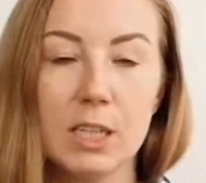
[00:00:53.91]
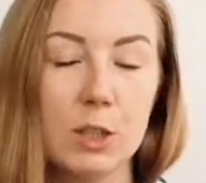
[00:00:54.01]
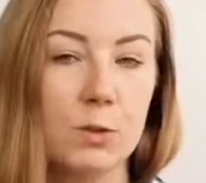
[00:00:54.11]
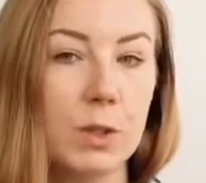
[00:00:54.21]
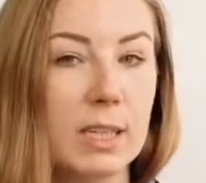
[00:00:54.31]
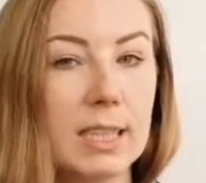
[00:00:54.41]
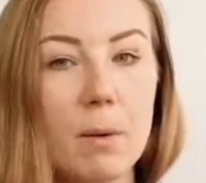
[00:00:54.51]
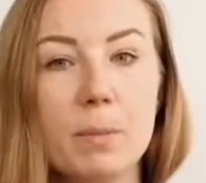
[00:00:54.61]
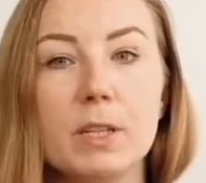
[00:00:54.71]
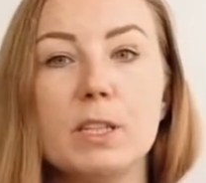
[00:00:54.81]
So for
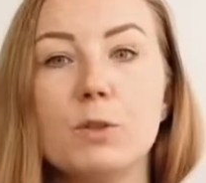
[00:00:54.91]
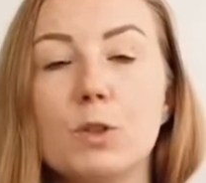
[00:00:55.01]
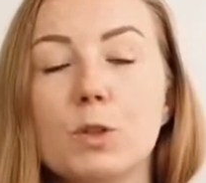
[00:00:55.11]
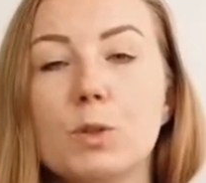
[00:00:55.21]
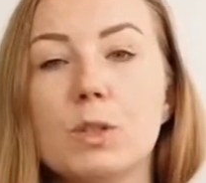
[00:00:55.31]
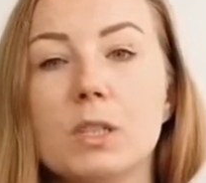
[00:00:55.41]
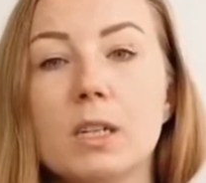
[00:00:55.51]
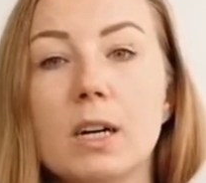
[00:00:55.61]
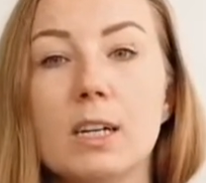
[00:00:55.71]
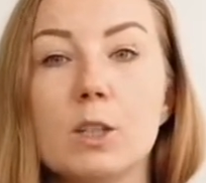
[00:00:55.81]
example, if you choose
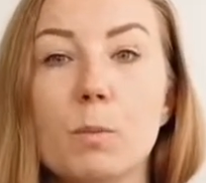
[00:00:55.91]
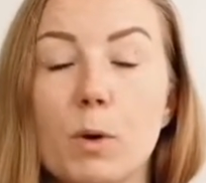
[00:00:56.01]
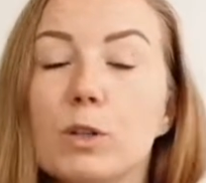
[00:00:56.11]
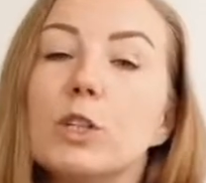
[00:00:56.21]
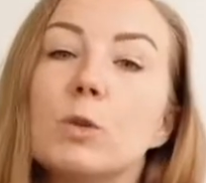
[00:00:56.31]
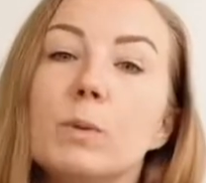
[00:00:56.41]
your project